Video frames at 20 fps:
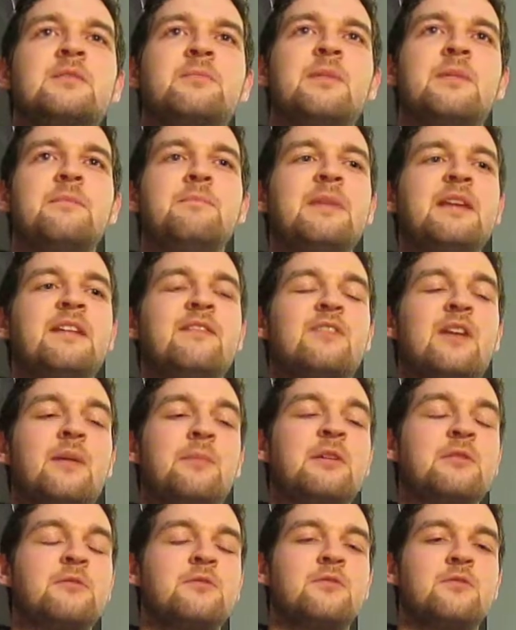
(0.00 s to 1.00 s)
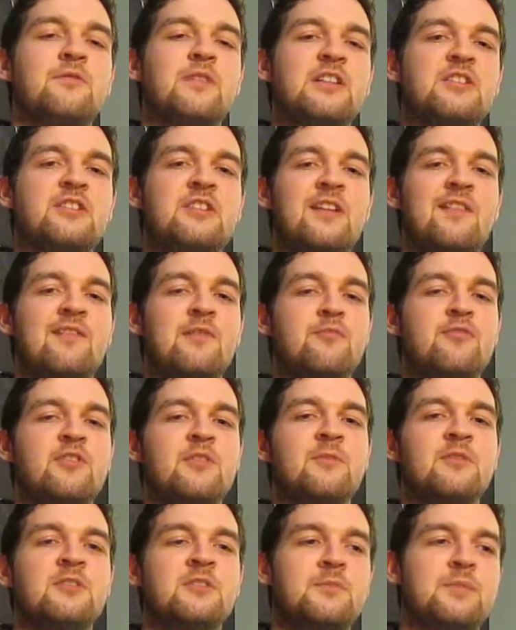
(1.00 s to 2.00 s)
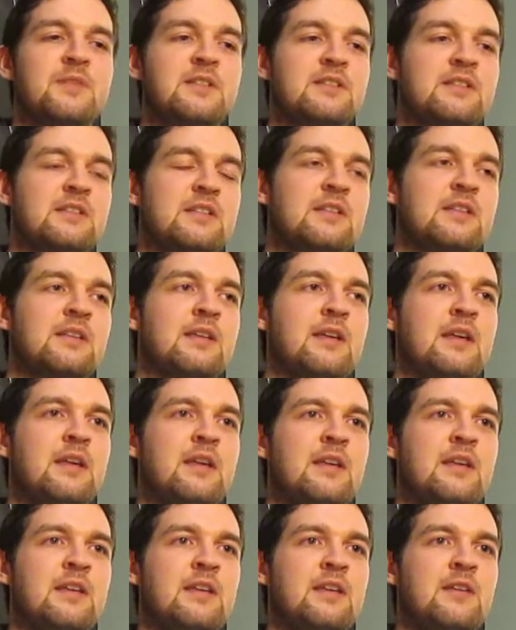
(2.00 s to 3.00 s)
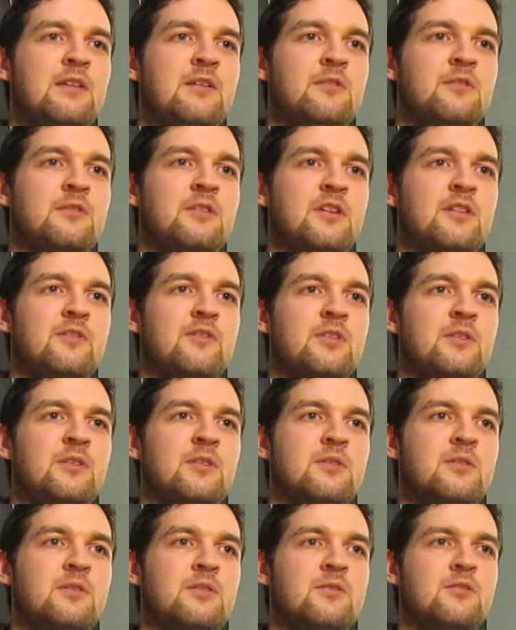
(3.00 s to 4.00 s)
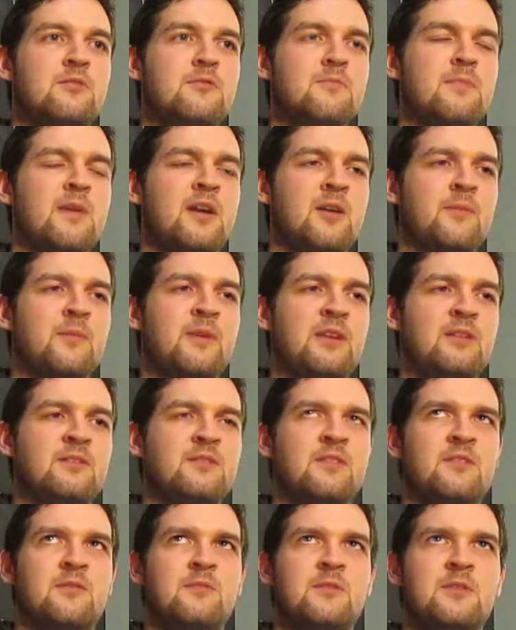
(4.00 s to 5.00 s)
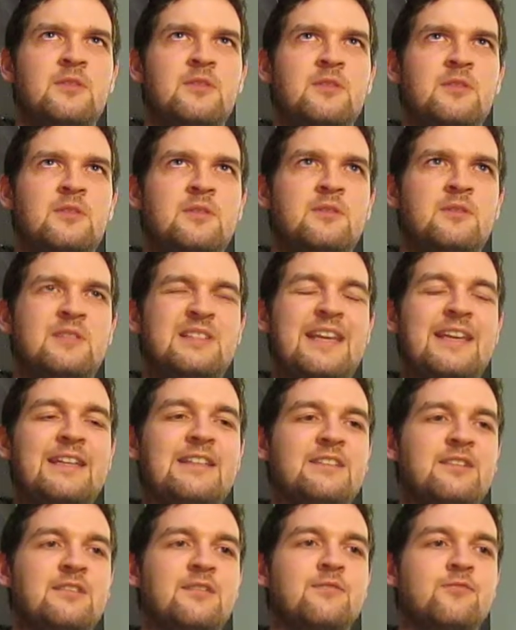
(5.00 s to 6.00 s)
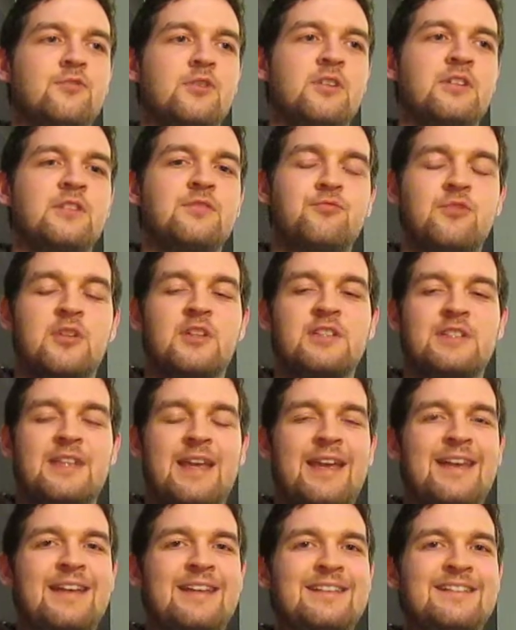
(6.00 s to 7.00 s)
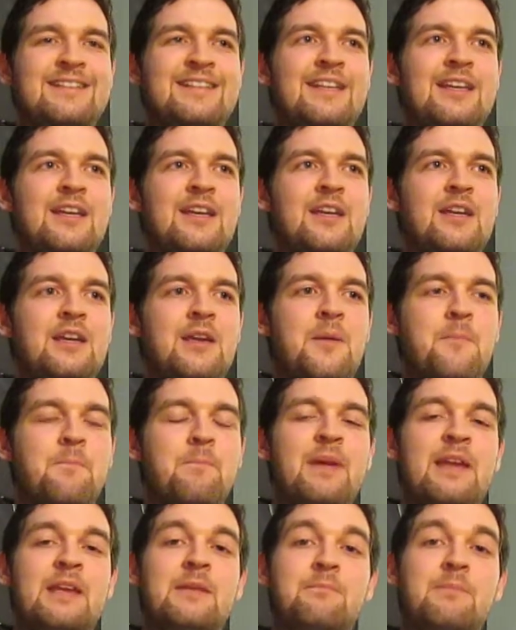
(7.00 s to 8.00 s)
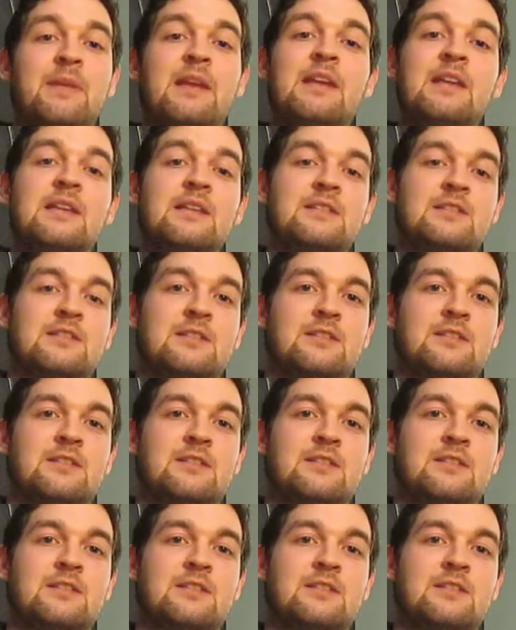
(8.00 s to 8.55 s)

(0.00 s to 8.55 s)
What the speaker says: a bit meat. I mean, it was all vegetarian pretty much, but it was kind of a umami, is that the word? Taste of rice and baked beans,